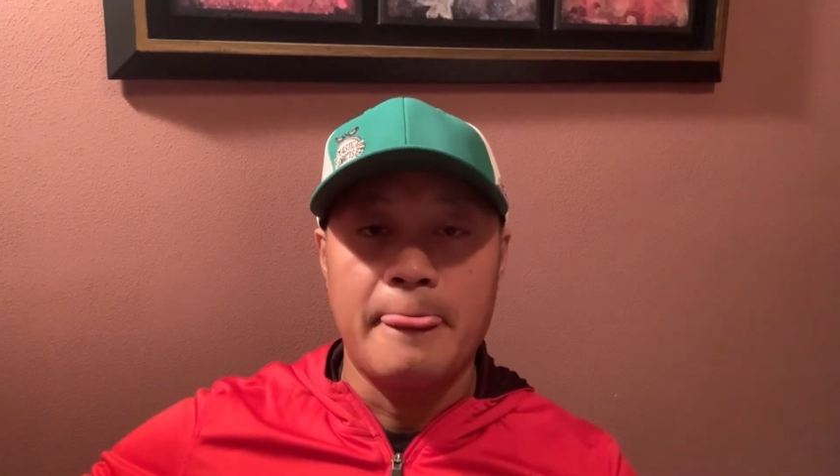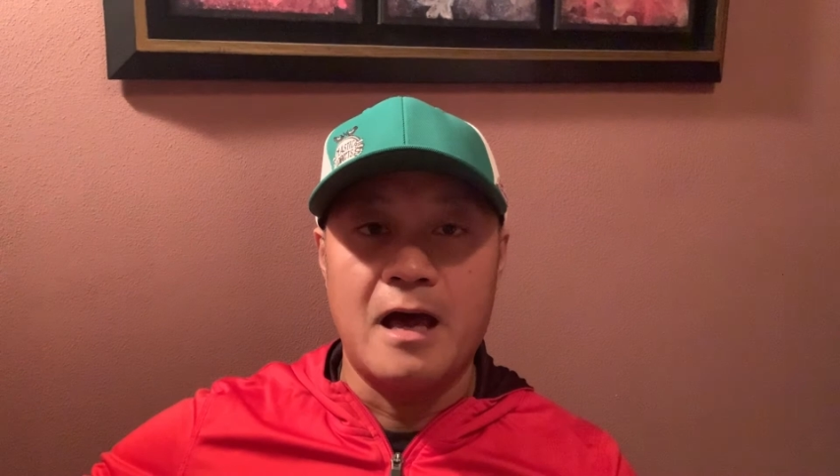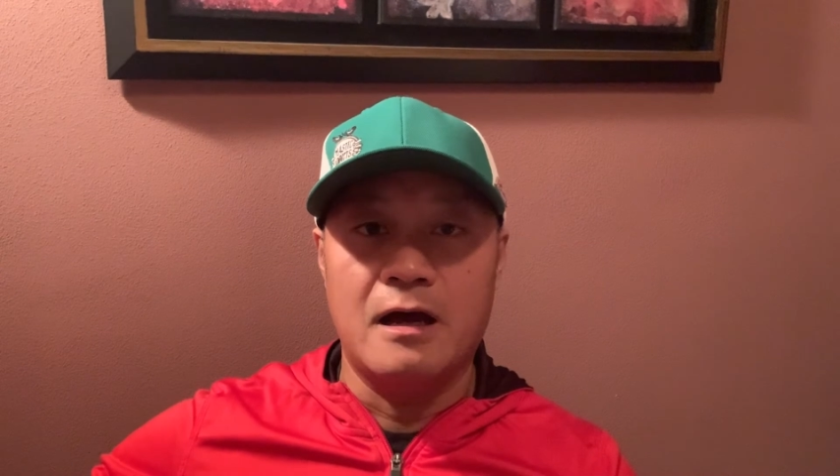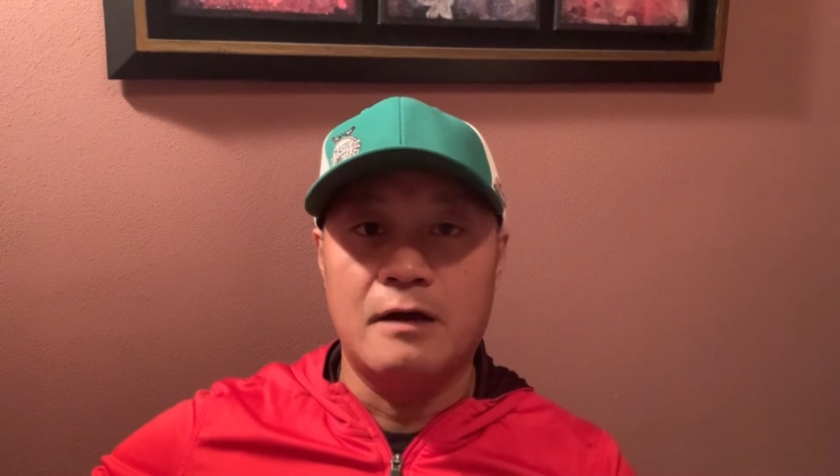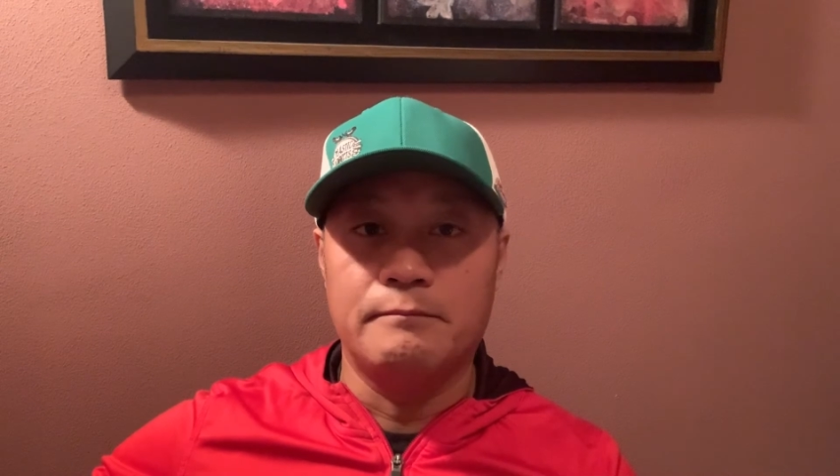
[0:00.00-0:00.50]

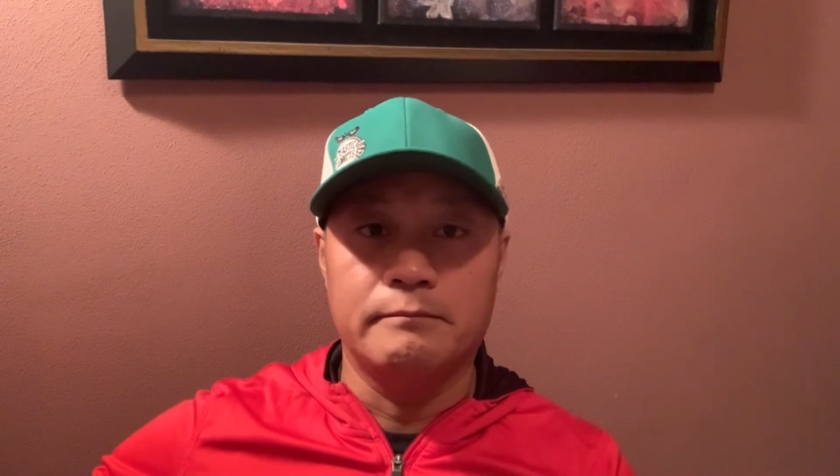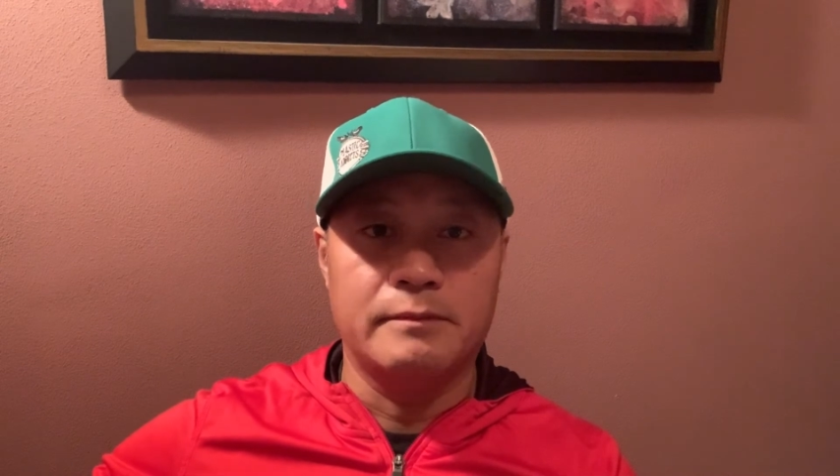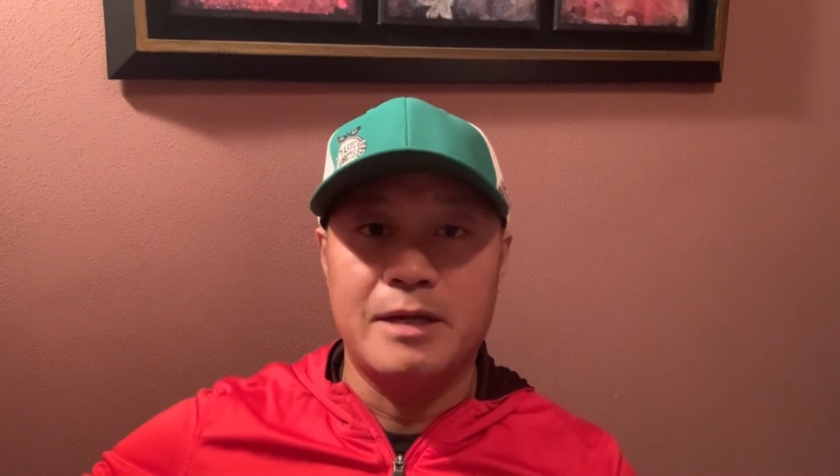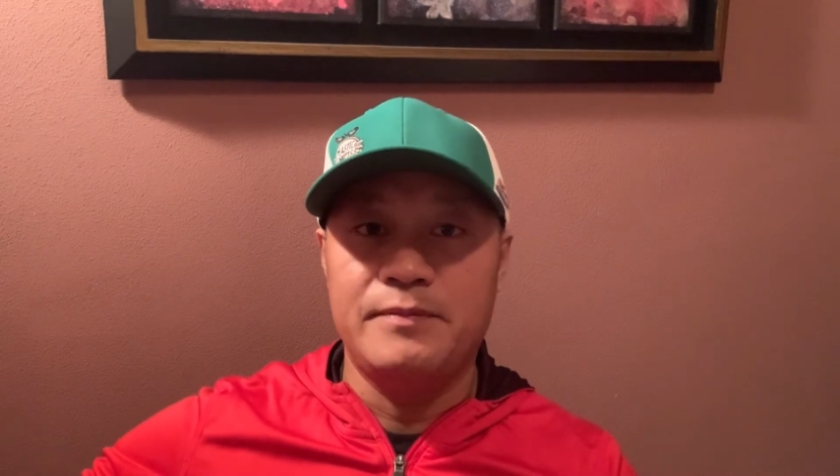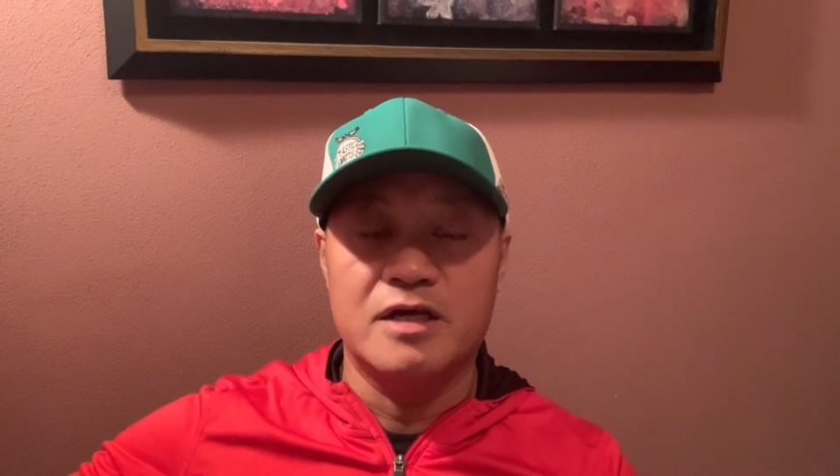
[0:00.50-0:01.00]
uh,
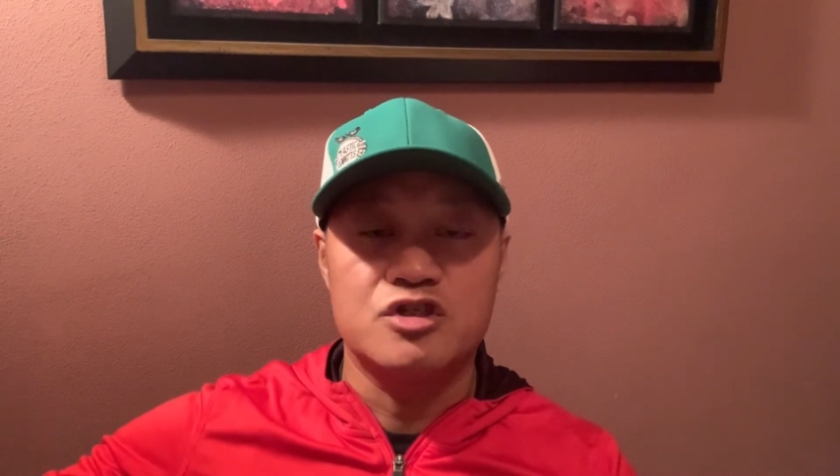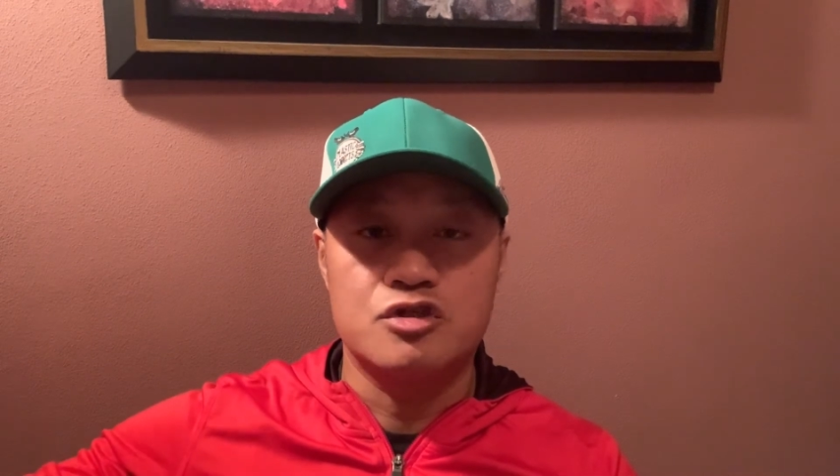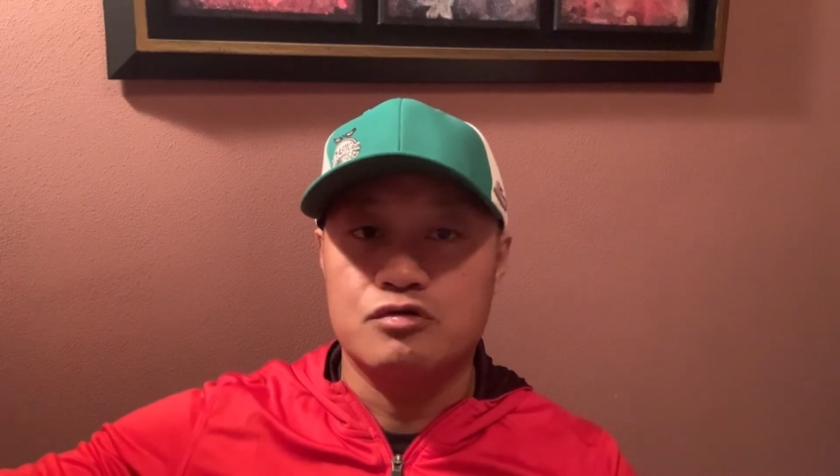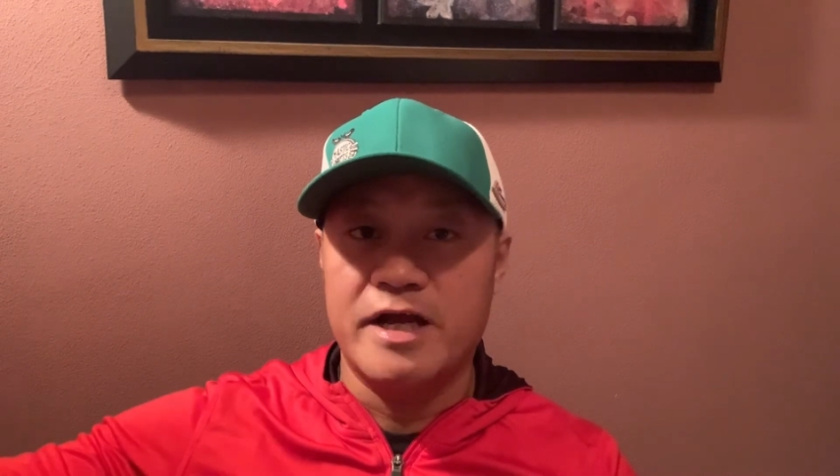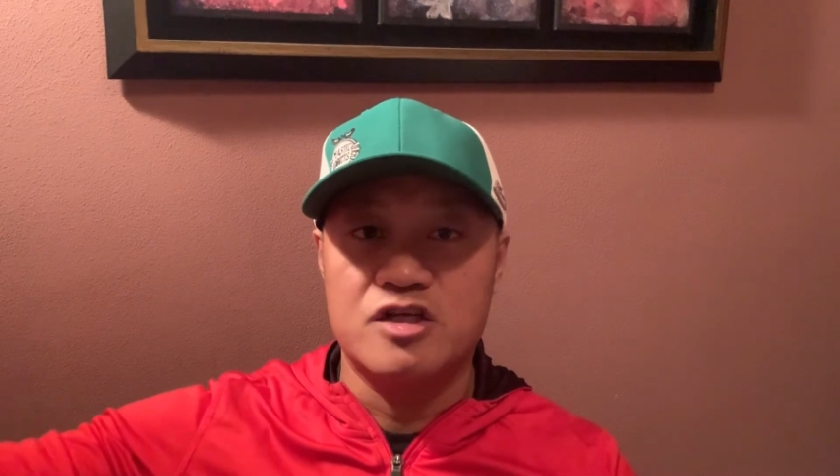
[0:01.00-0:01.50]
maybe a
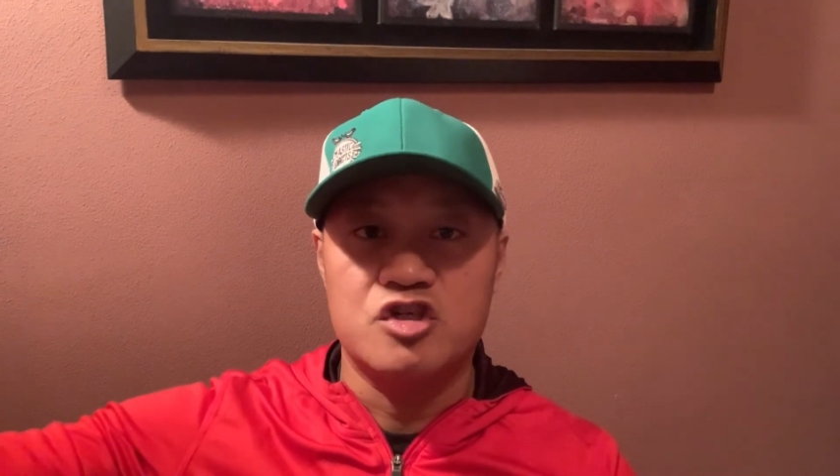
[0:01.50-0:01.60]
straight